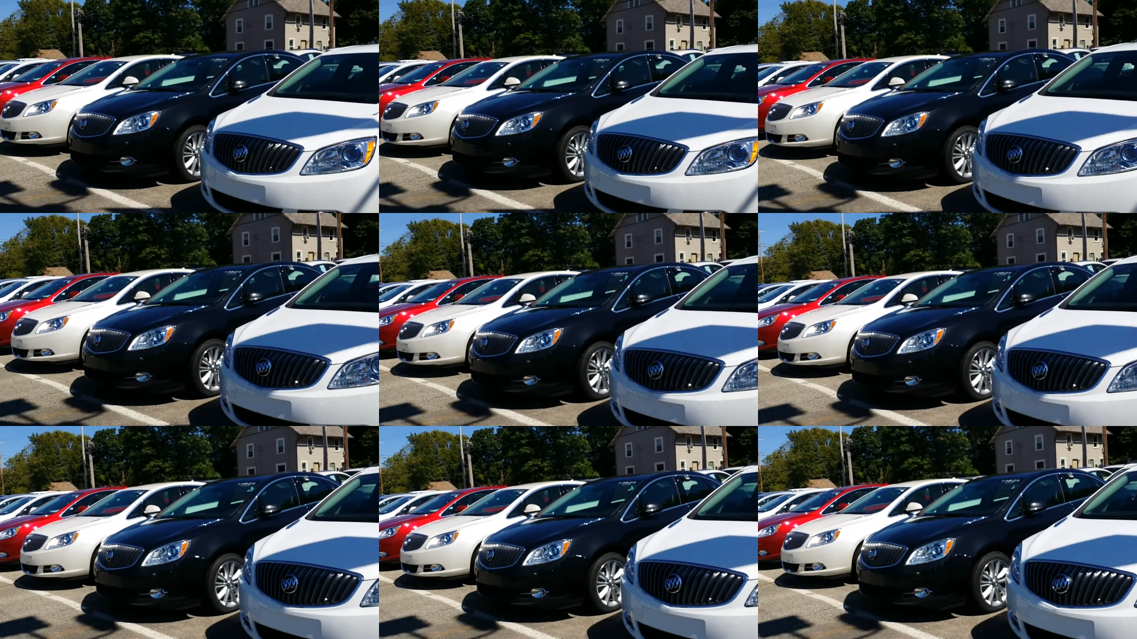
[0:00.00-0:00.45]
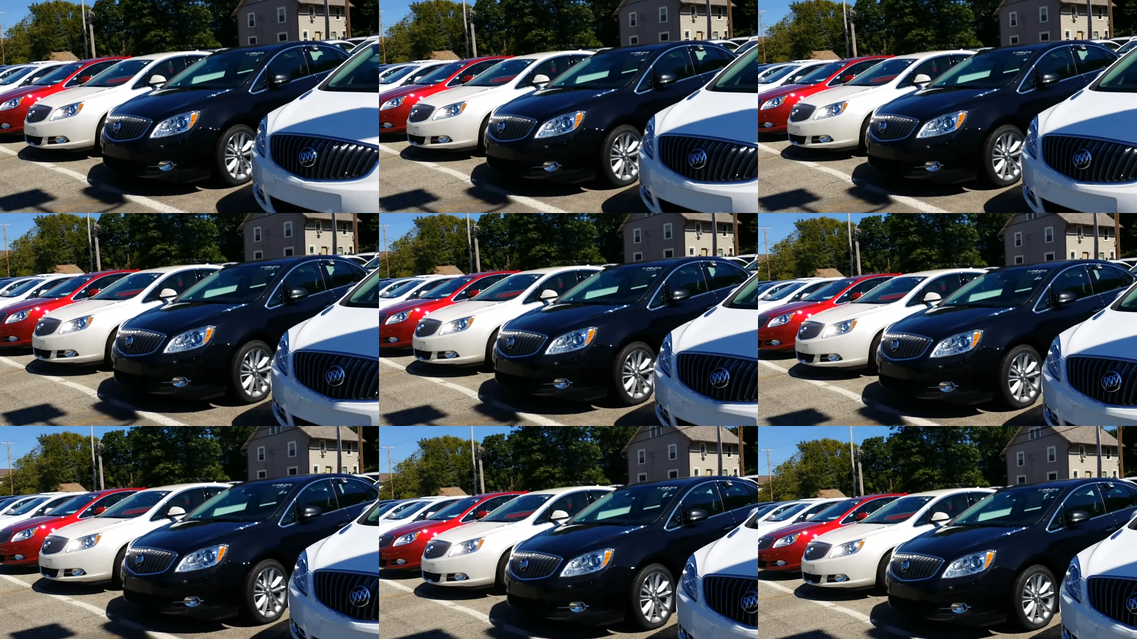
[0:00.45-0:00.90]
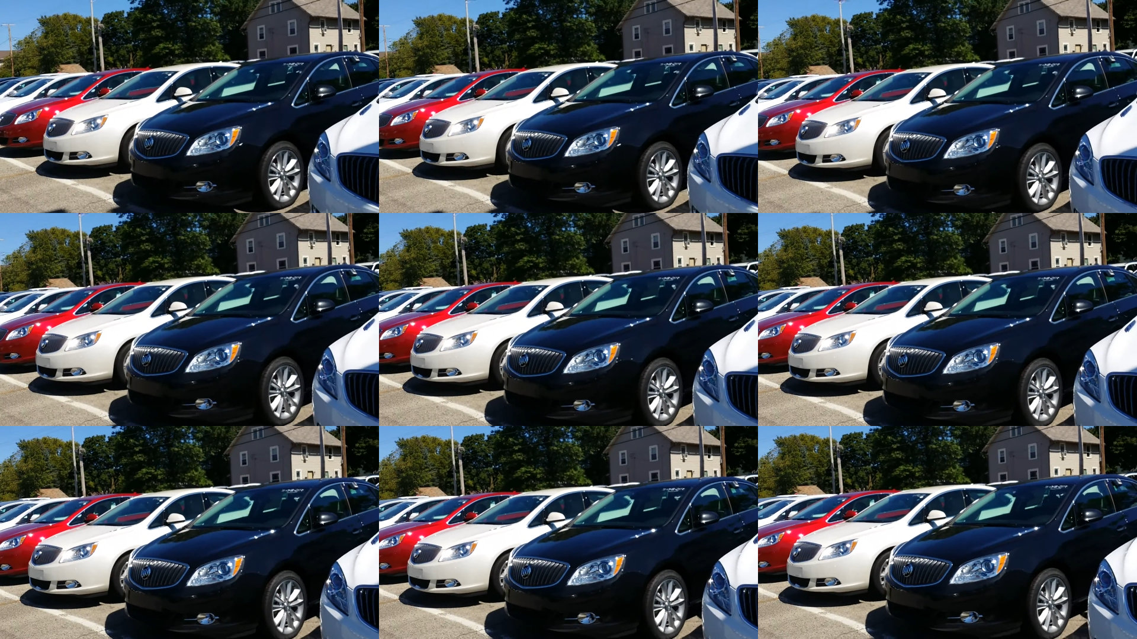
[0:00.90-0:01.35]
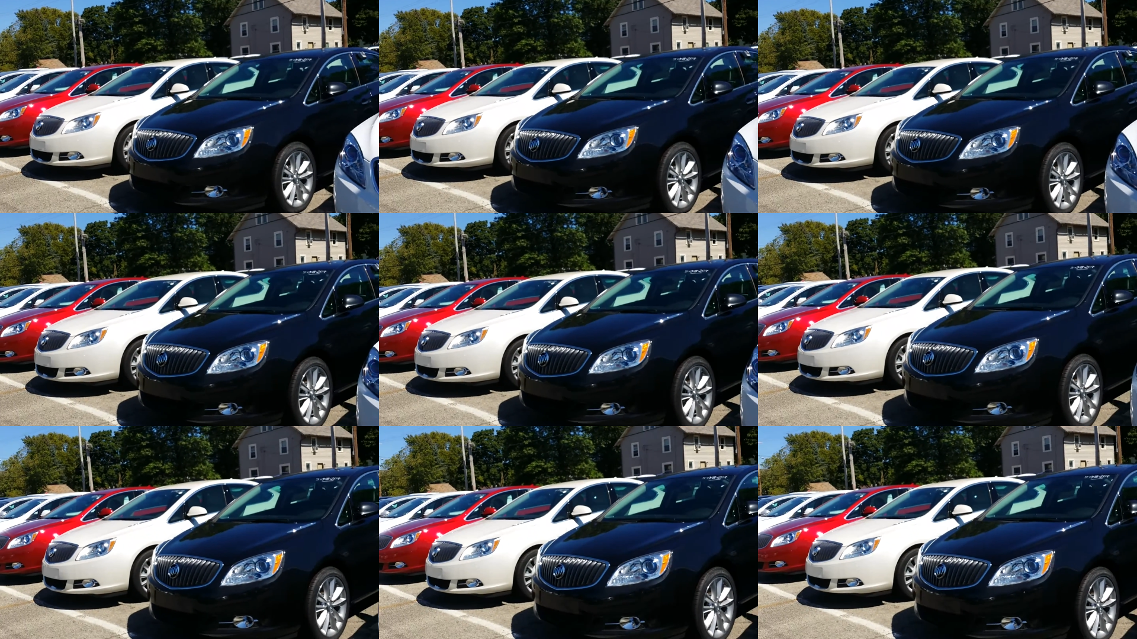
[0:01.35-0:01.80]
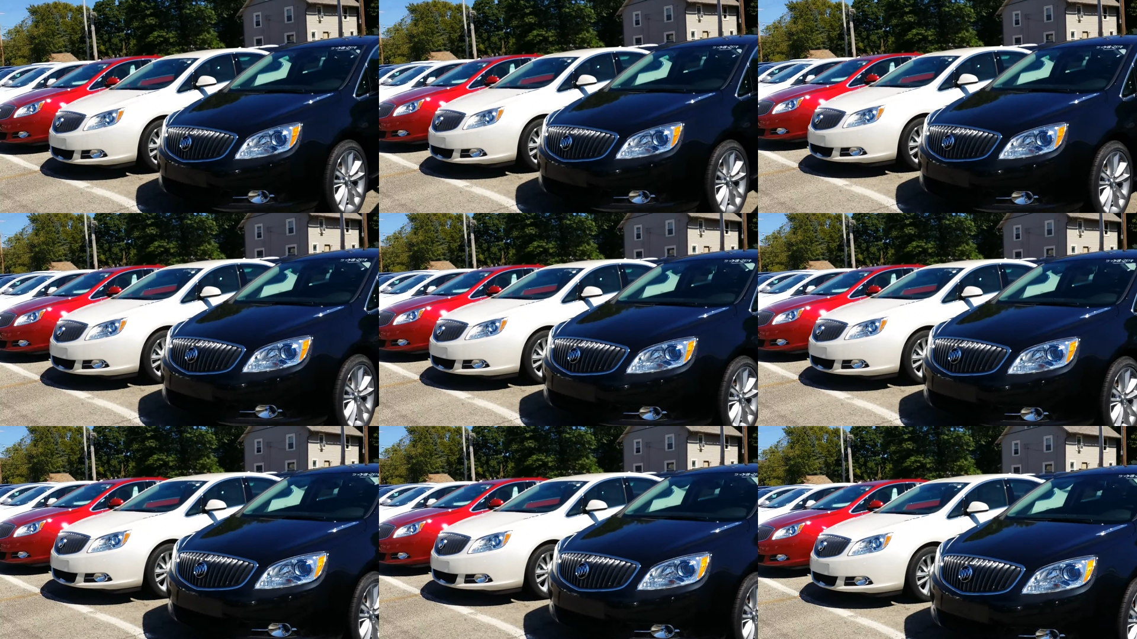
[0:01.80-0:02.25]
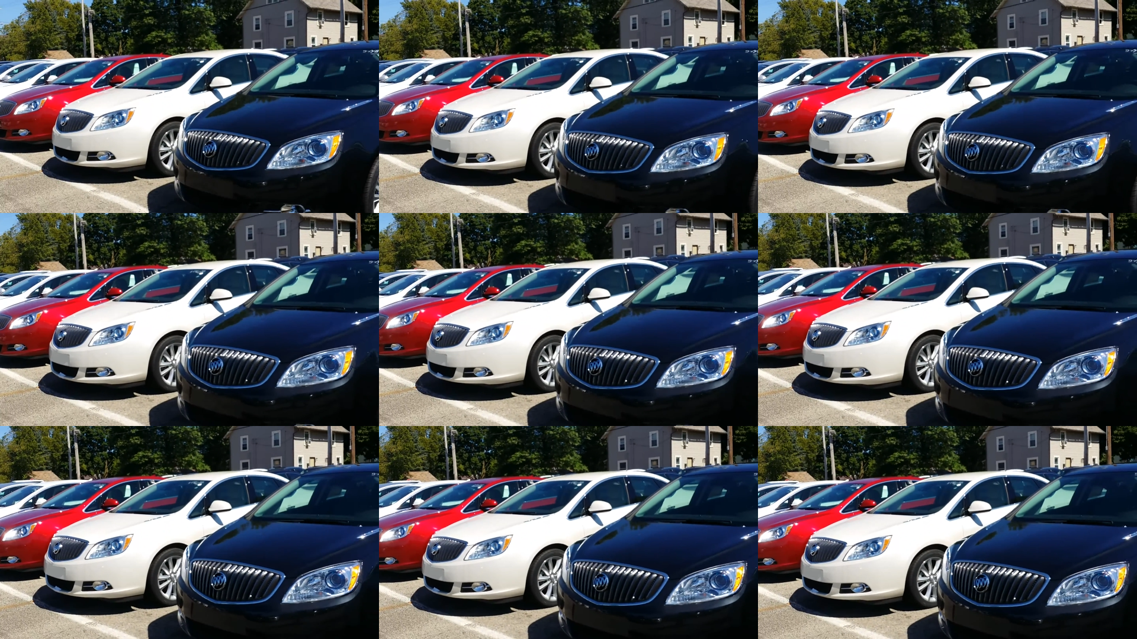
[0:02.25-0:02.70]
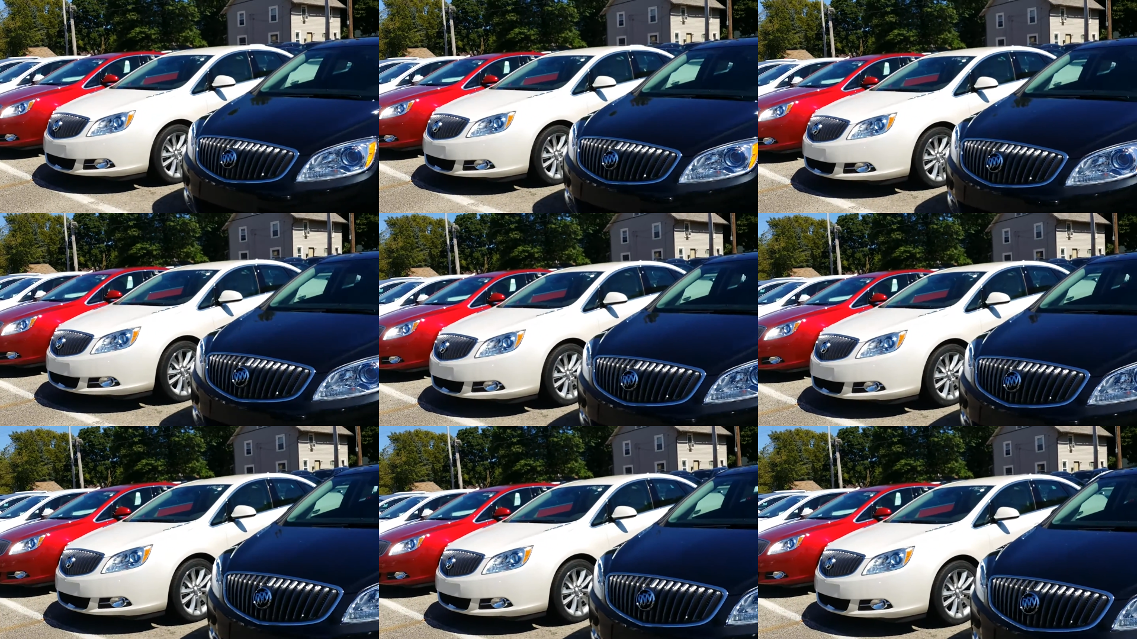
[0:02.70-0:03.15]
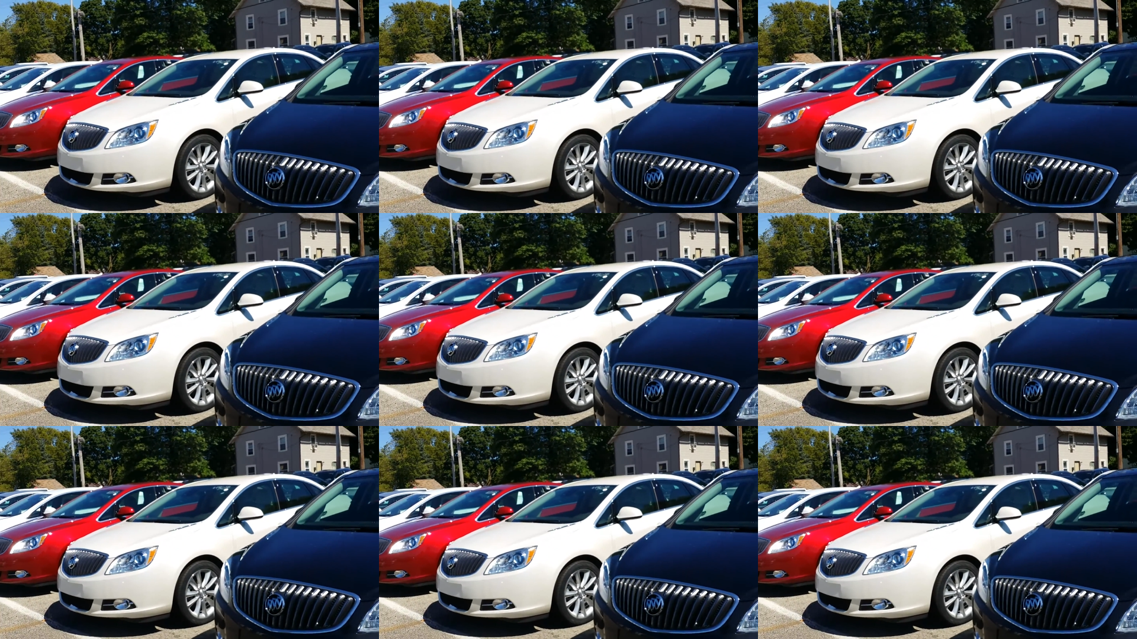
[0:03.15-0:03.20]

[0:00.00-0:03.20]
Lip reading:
Nobody's mouth can be seen.